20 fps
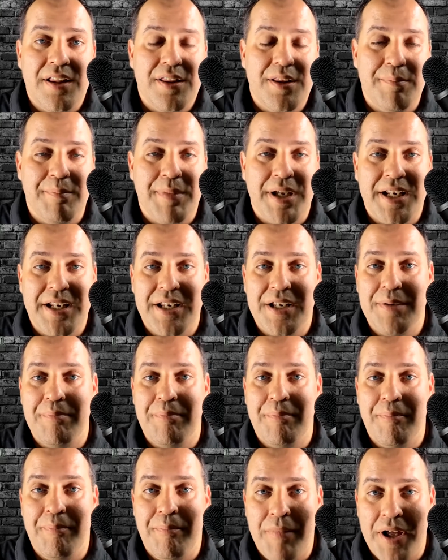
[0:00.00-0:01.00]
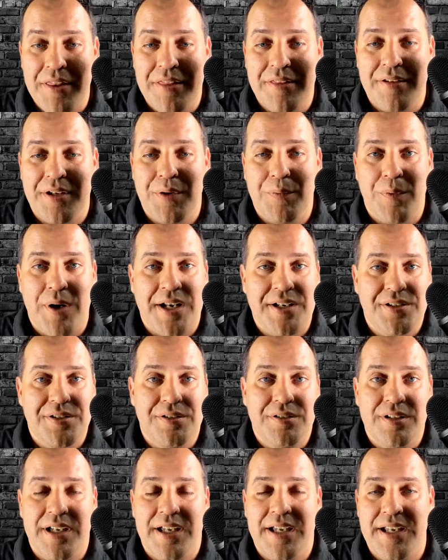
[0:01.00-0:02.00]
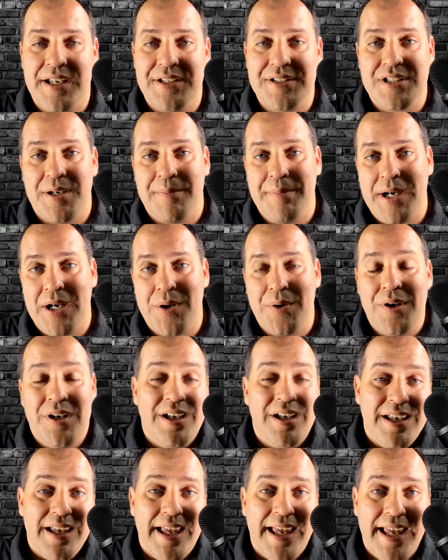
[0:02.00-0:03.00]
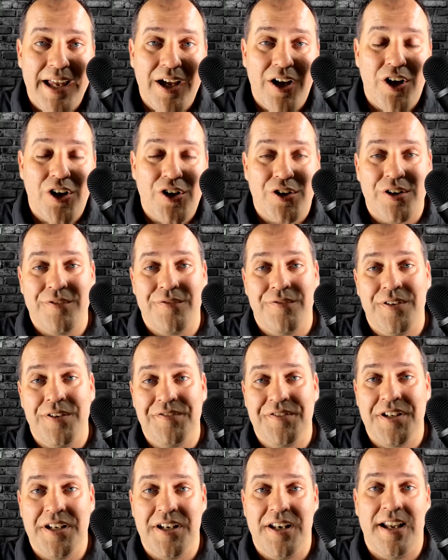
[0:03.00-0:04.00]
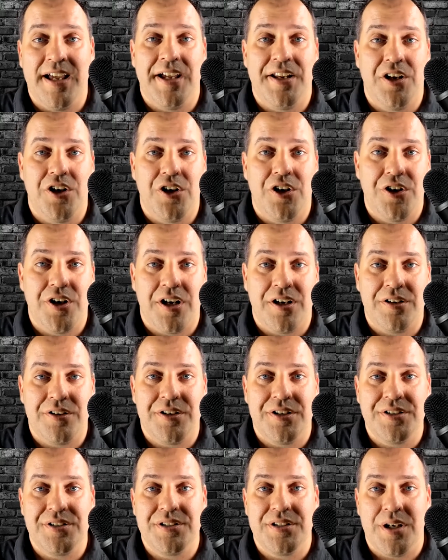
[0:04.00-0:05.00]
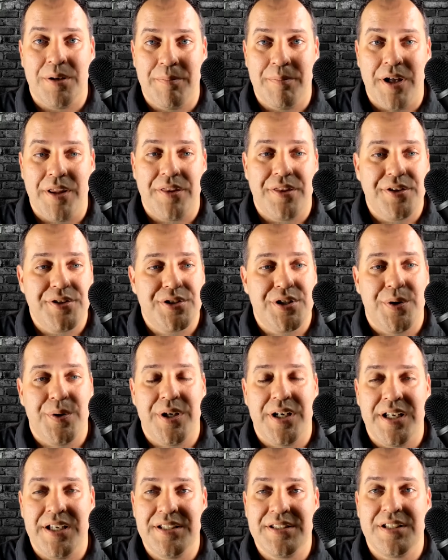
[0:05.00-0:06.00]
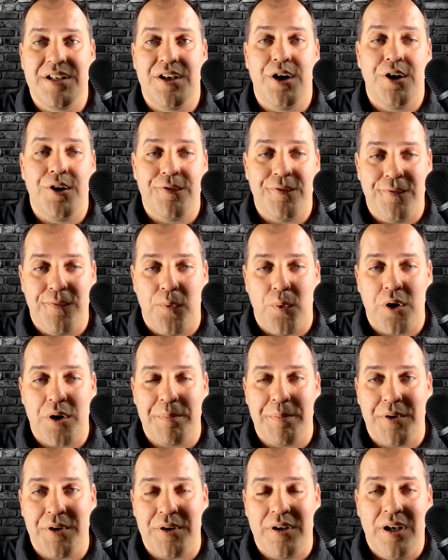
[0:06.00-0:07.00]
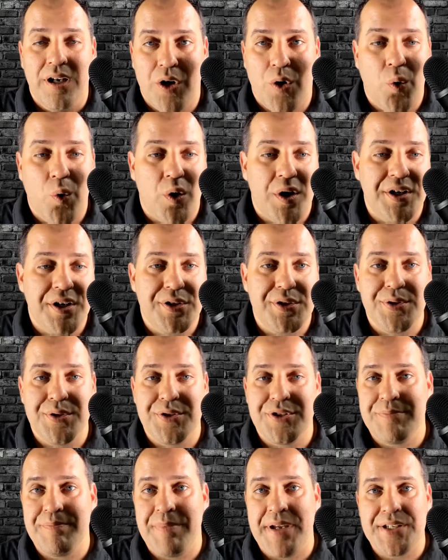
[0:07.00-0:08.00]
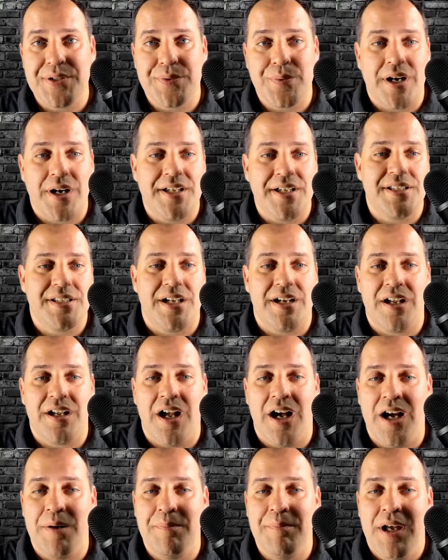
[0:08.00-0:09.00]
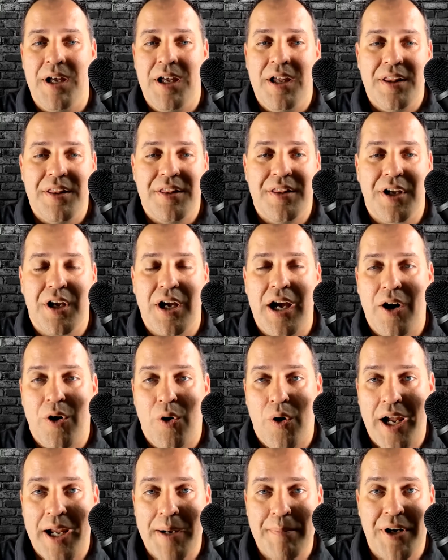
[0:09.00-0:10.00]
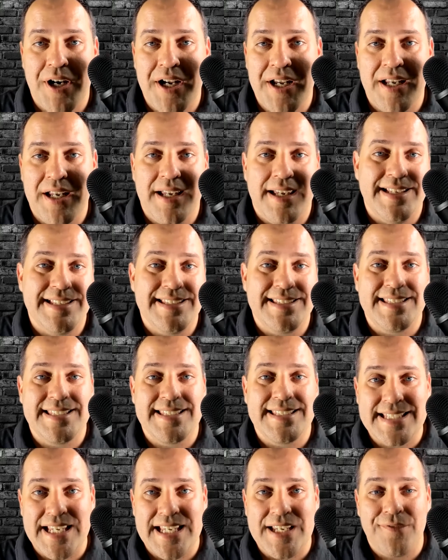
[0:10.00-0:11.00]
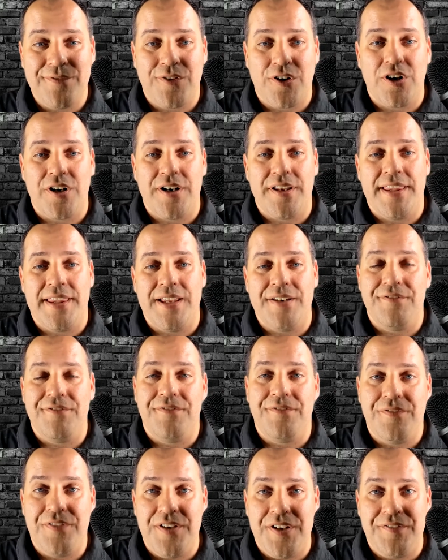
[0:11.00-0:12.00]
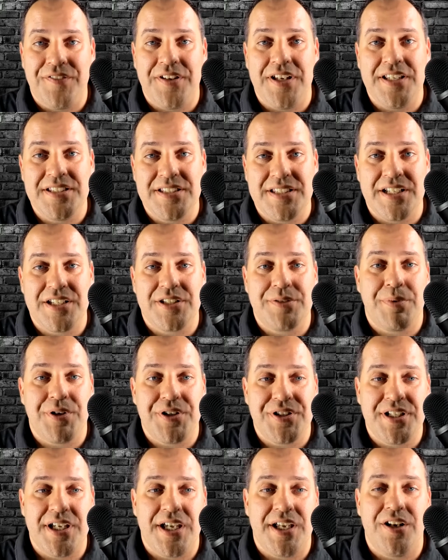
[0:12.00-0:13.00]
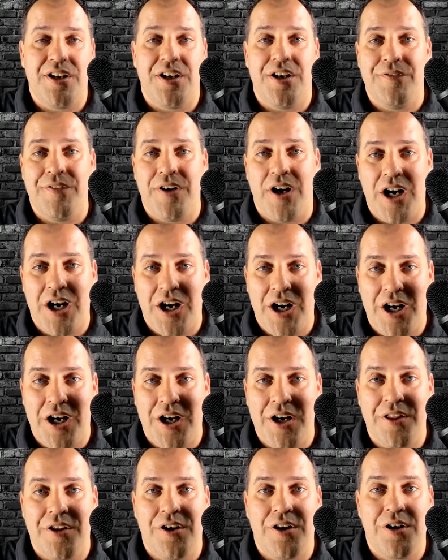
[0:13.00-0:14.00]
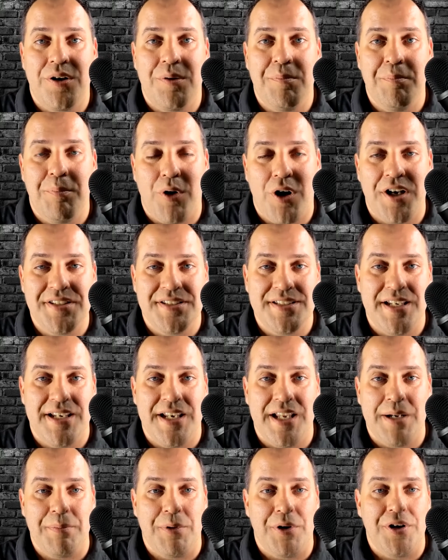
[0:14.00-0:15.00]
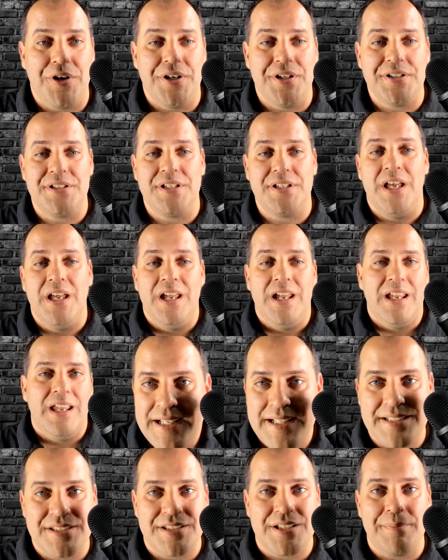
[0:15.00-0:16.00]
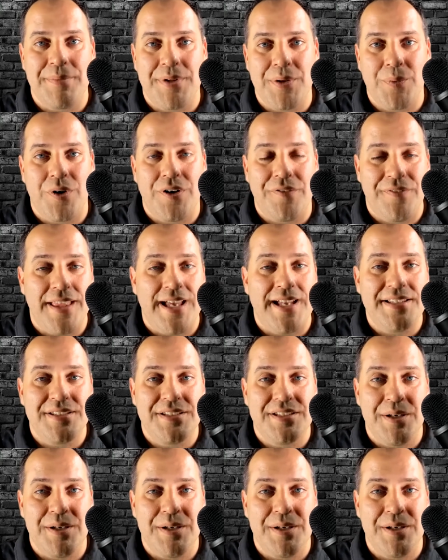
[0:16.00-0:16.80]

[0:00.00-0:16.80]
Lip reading: the median monthly rental is about $850 to $900 a month. So it is affordable. According to spacewise.com, the crime rate is safer than 56% of other Boston neighborhoods. It's something where if that's